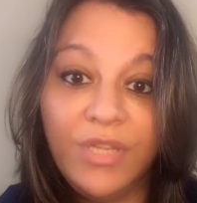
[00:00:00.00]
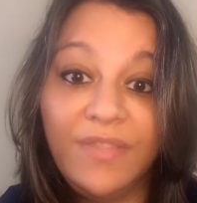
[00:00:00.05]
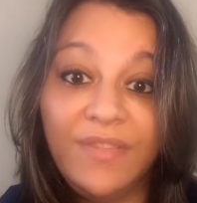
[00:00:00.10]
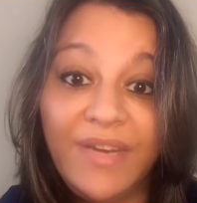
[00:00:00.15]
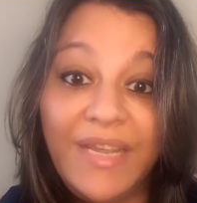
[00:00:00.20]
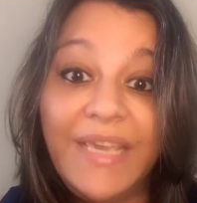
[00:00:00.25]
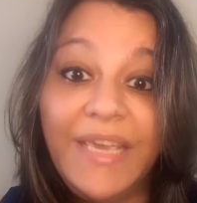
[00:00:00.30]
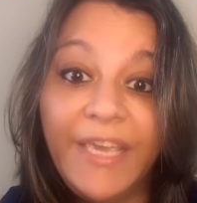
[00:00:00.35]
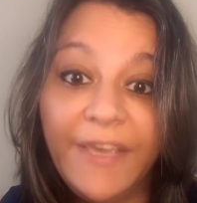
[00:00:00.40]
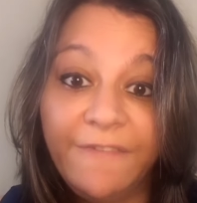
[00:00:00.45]

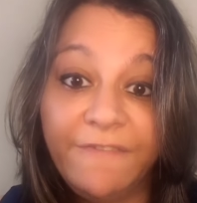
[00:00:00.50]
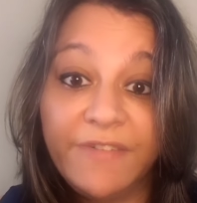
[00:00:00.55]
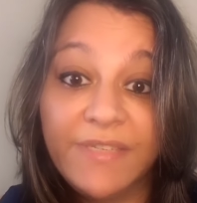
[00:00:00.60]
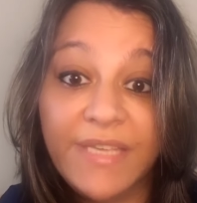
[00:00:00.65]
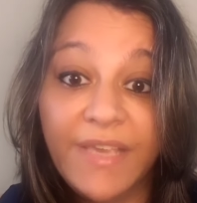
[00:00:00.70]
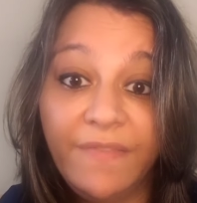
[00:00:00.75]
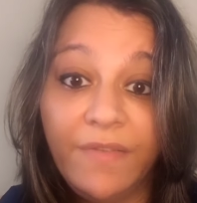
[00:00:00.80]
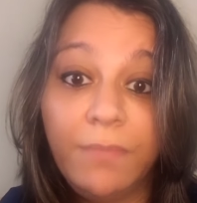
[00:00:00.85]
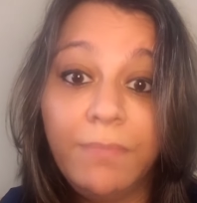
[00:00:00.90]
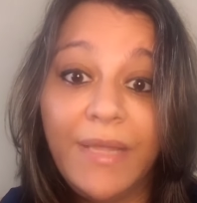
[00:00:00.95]
three gifts
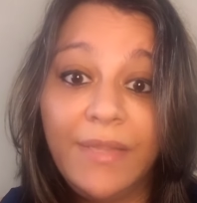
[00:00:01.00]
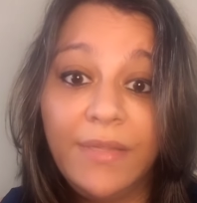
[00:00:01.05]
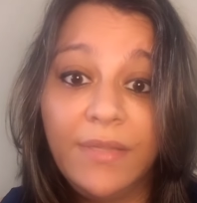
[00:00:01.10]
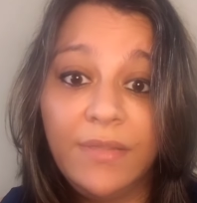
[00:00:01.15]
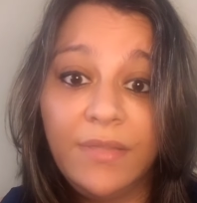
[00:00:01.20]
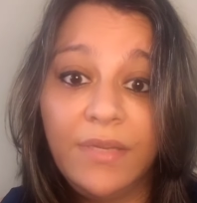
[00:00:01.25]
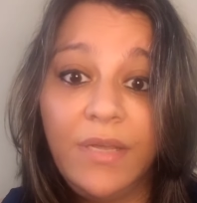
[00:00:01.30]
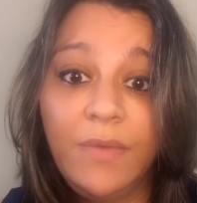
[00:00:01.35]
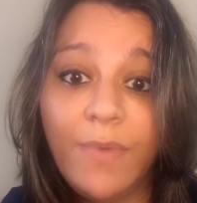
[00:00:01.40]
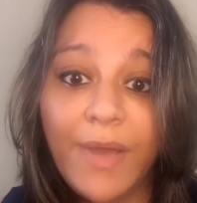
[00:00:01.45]
given by the
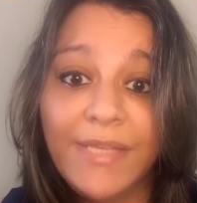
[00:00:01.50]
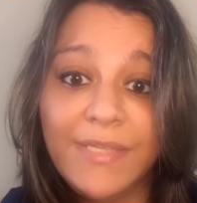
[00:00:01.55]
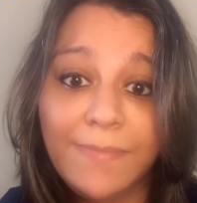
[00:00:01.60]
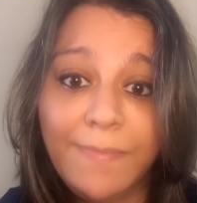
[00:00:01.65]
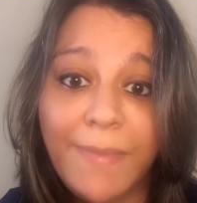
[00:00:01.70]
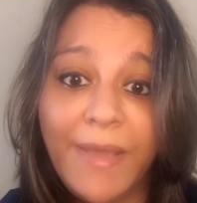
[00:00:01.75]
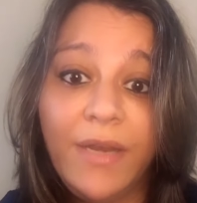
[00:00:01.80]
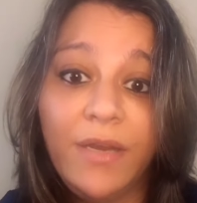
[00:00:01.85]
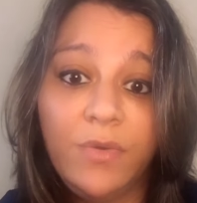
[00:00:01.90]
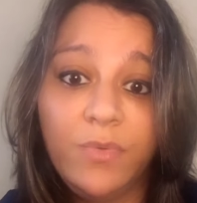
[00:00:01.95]
three wise
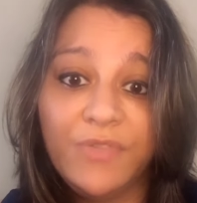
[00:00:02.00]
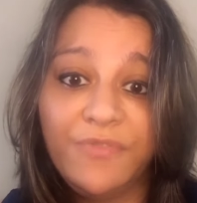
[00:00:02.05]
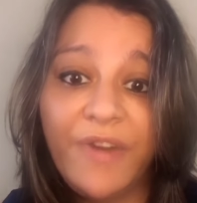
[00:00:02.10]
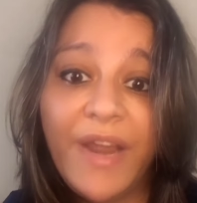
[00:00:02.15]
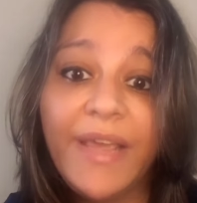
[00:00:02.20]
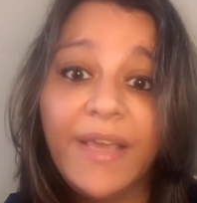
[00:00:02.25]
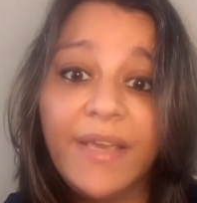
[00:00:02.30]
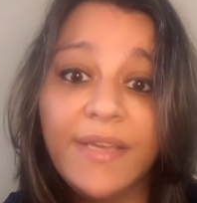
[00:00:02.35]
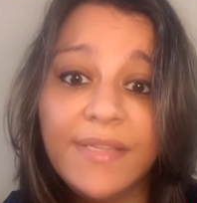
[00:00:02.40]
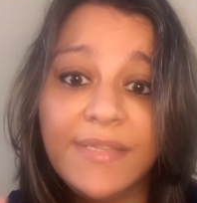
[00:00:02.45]
men, it was
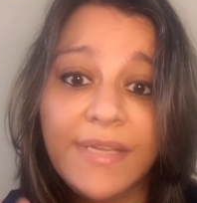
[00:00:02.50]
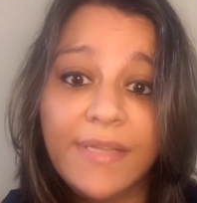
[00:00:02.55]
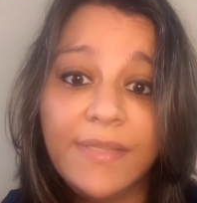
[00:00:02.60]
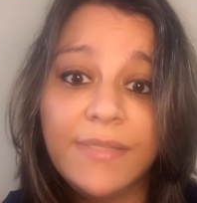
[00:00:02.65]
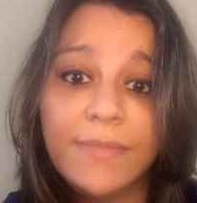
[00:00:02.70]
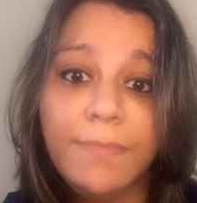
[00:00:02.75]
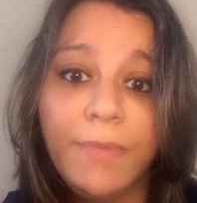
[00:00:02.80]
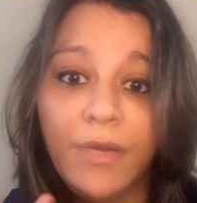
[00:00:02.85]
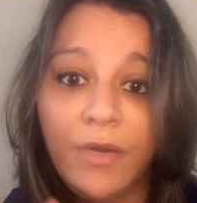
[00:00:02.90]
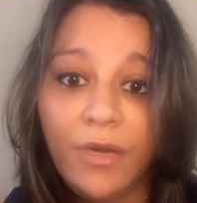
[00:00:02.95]

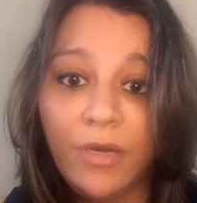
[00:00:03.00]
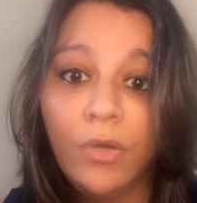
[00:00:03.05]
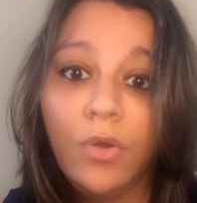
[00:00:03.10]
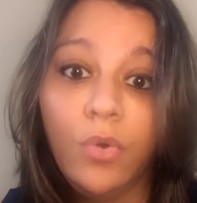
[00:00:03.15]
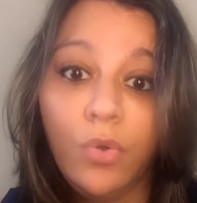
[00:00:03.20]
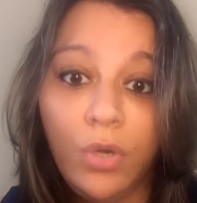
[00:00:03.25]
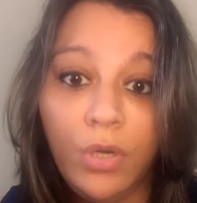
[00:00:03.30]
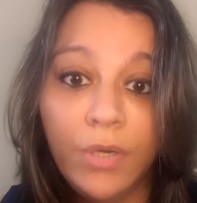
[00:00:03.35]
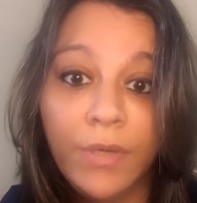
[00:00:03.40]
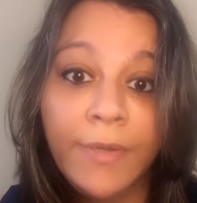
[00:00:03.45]
frankincense, myrrh and
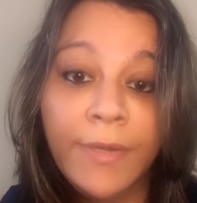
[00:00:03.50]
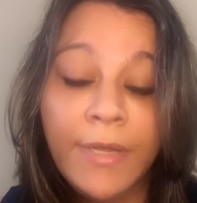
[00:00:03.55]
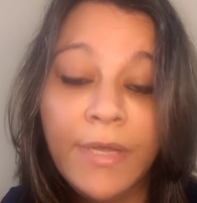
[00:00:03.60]
gold.